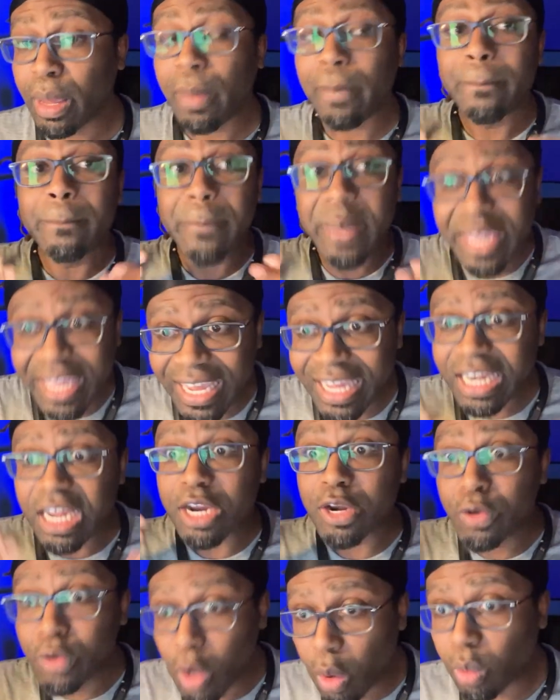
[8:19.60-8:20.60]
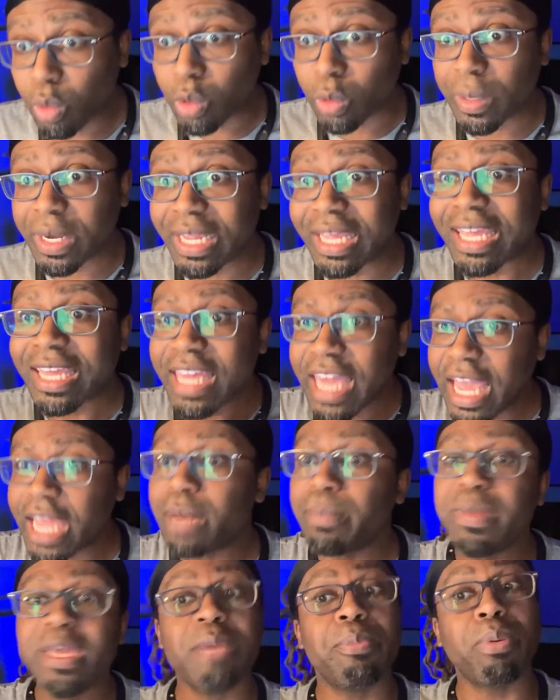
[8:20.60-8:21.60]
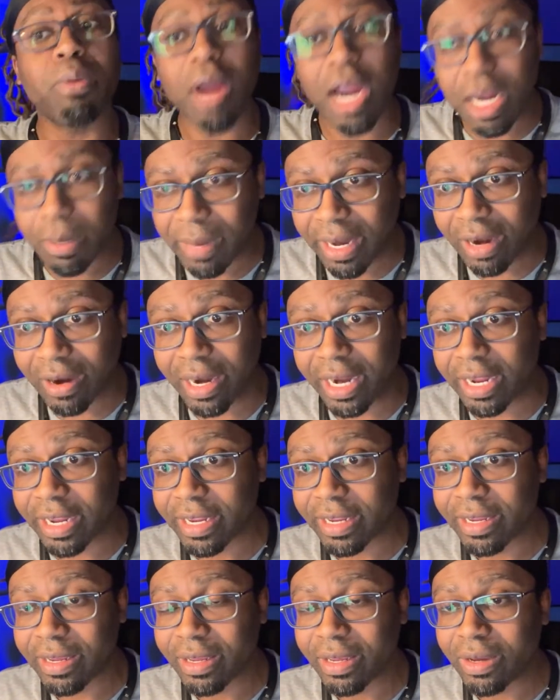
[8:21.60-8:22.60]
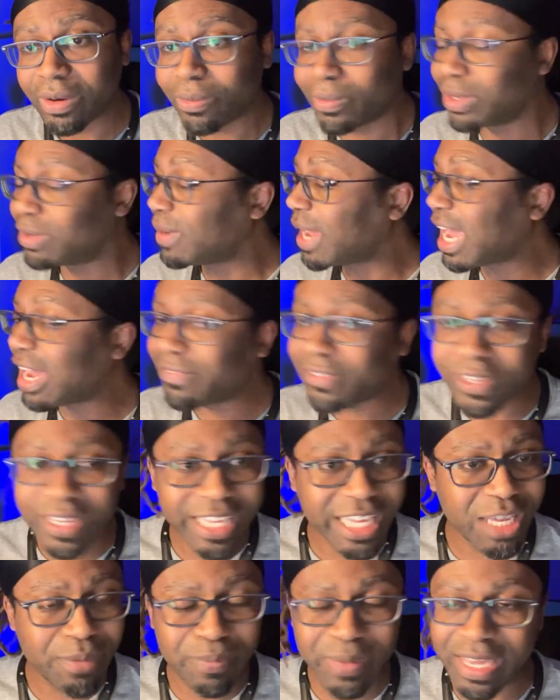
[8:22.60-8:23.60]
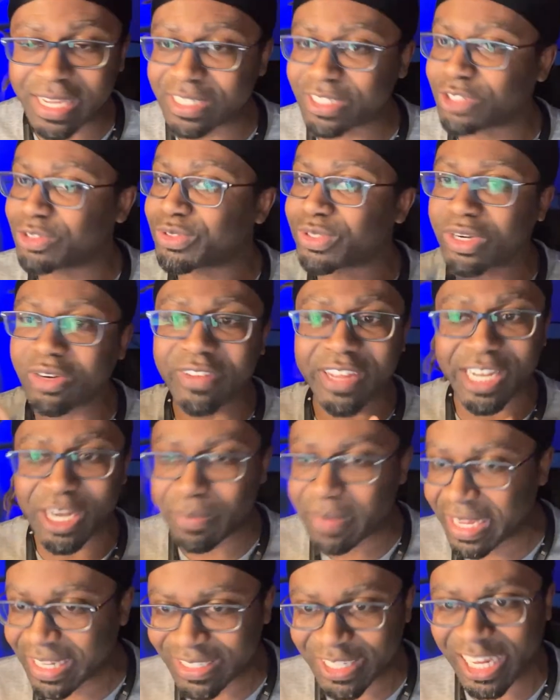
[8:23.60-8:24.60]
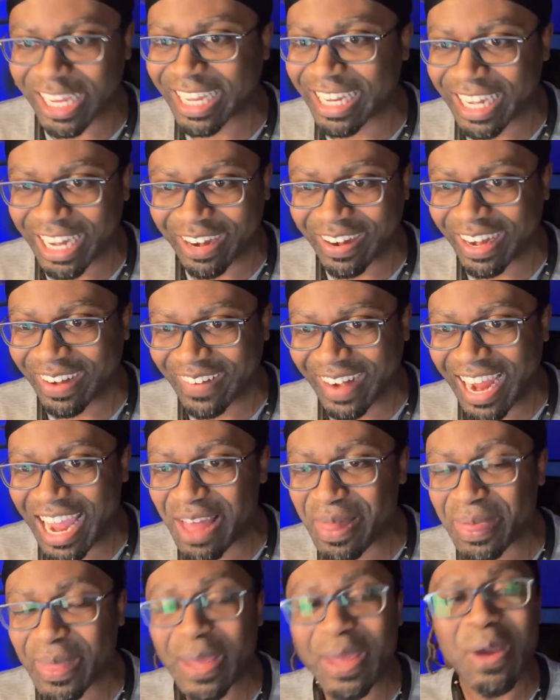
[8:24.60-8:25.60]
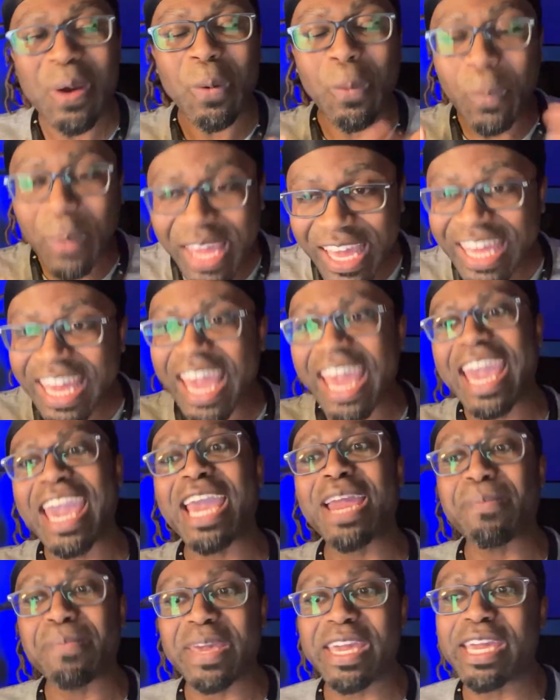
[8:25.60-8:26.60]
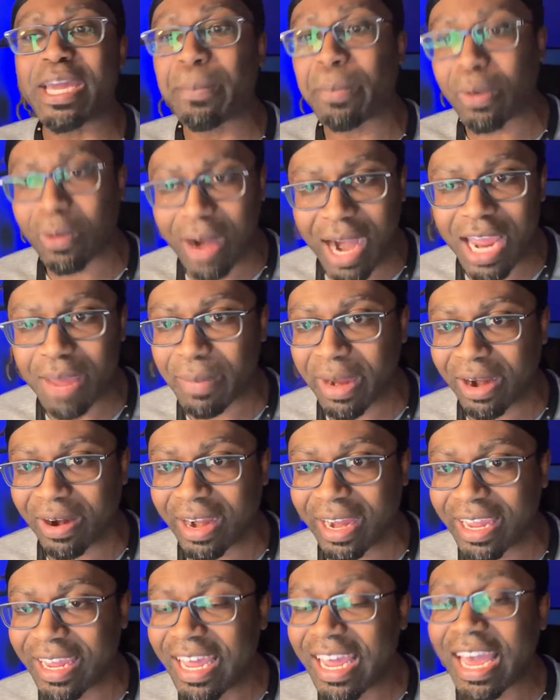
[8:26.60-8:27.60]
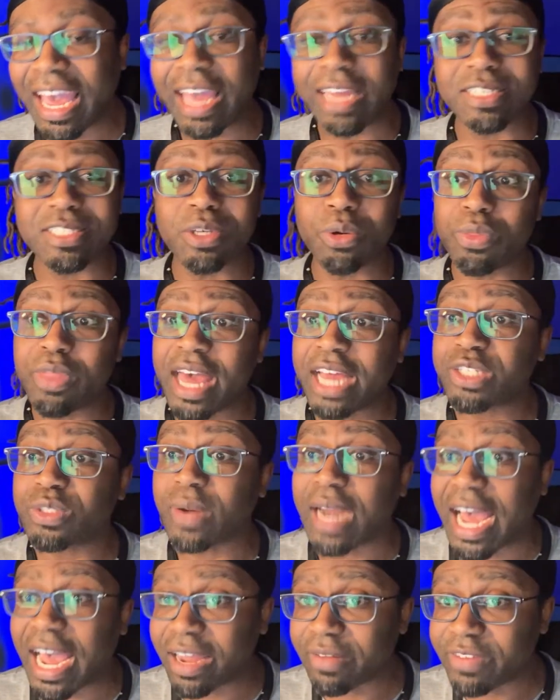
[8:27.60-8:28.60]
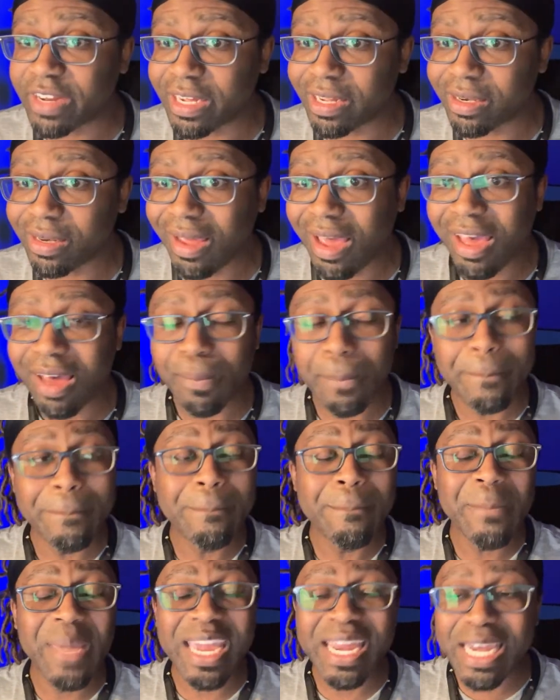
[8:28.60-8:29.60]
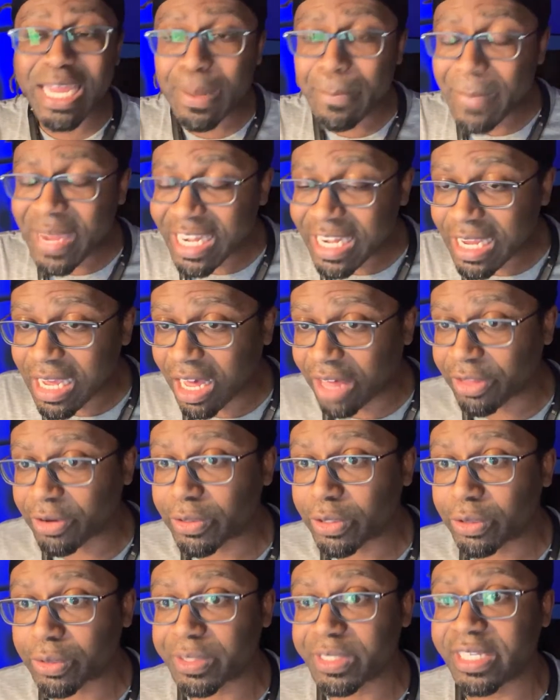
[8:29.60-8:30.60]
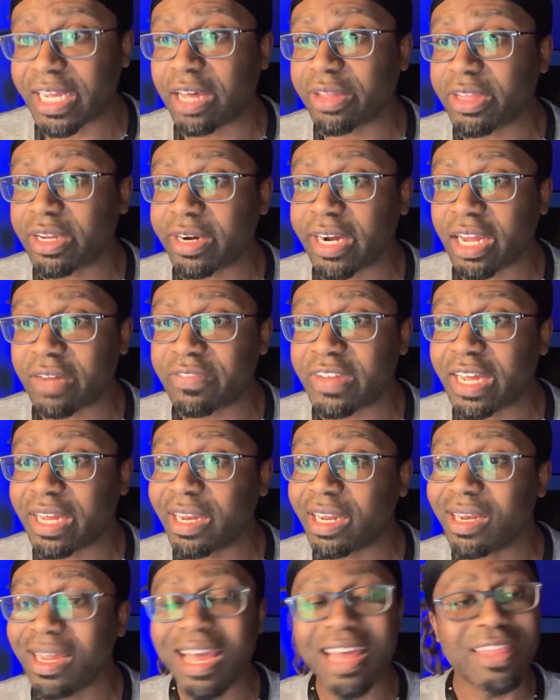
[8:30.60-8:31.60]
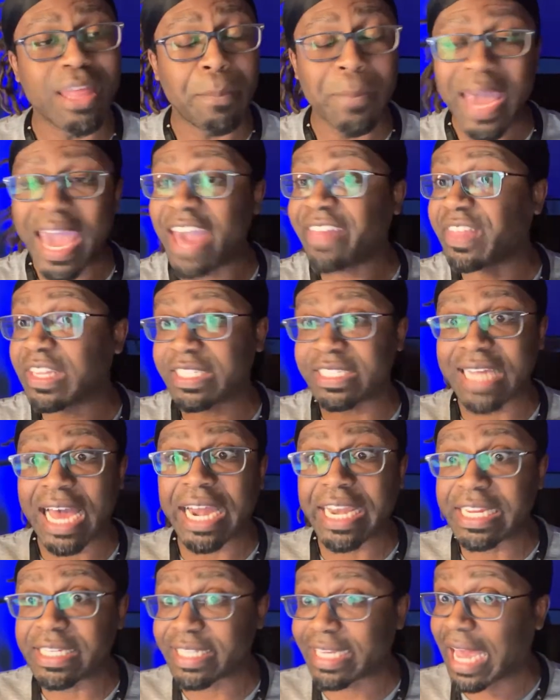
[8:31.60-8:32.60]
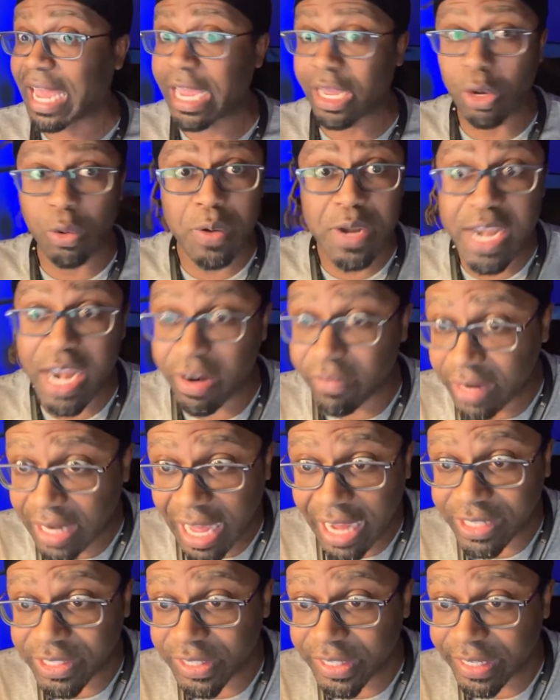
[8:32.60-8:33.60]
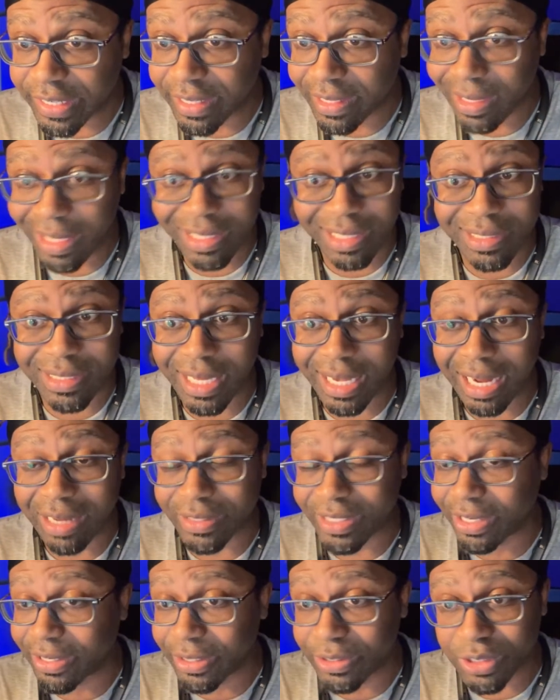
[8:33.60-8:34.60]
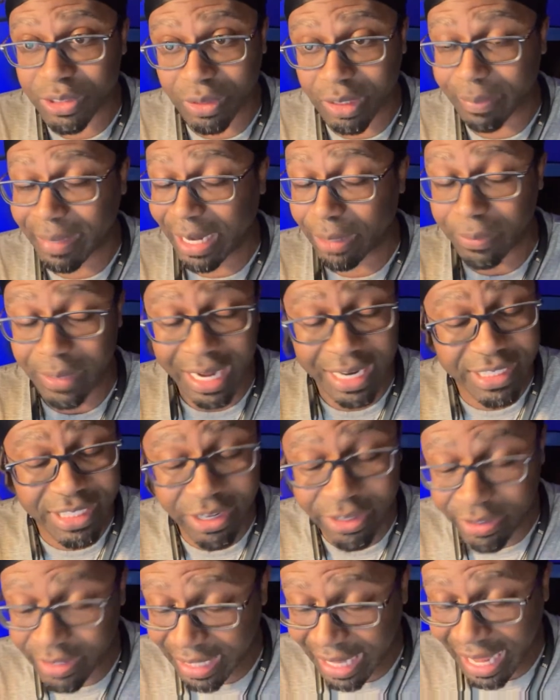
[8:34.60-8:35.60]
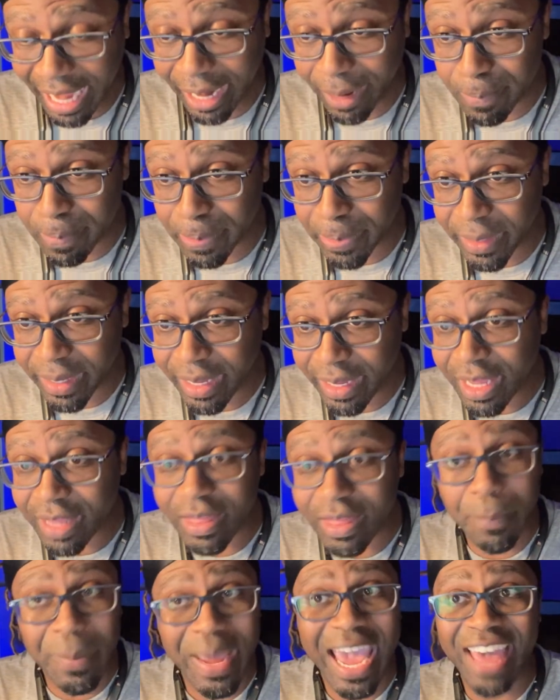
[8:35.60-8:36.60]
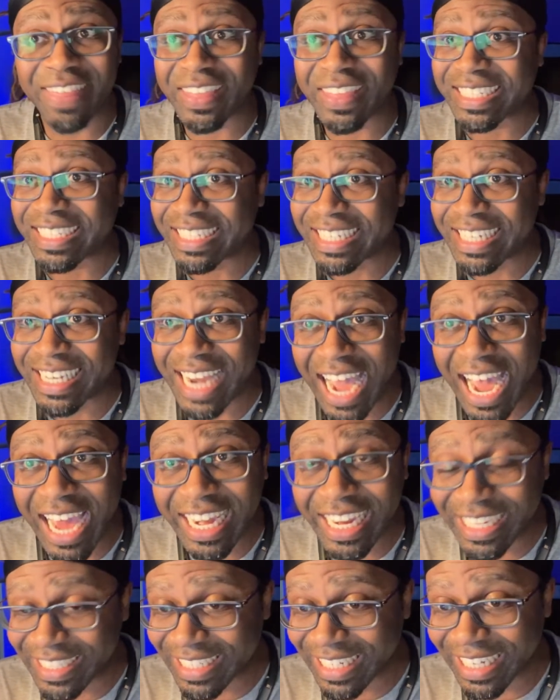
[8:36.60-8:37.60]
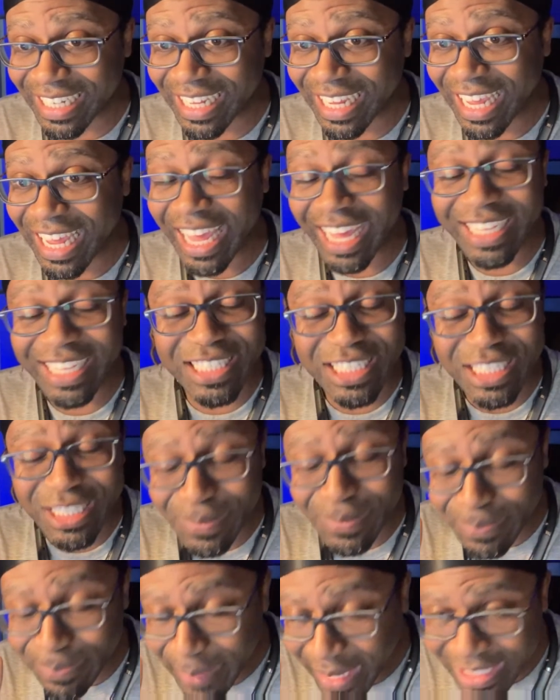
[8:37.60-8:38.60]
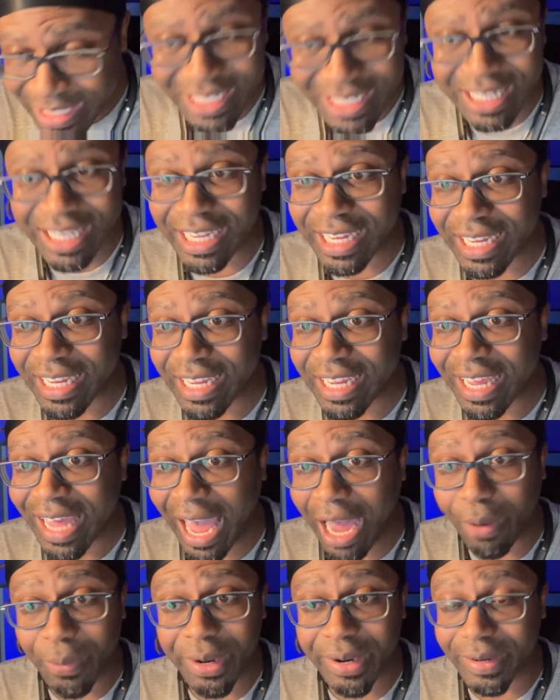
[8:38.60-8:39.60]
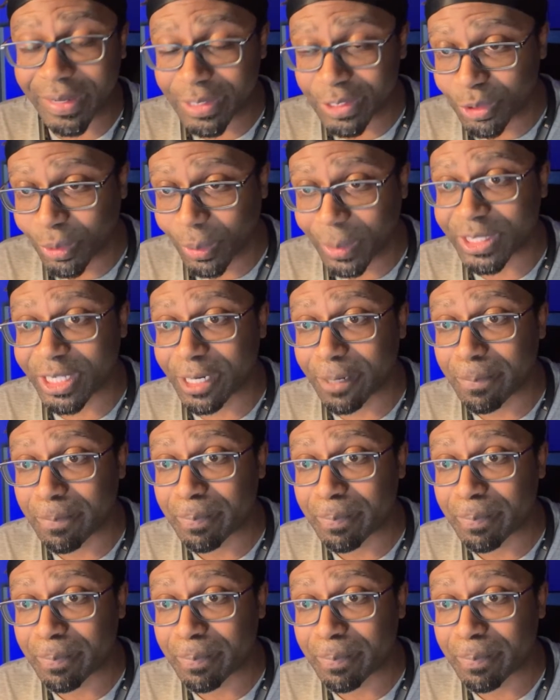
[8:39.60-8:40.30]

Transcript: Being a notary can be primary. We don't have to keep being subservient and being secondary, right? We can be a primary. And so that's what I've done. Many, many other notaries out there have done it. The path is not easy. I ain't gonna never lie to you. Like I said, I'll tell you a story, but I will not tell you a lie. The path is not easy, especially out here in Georgia.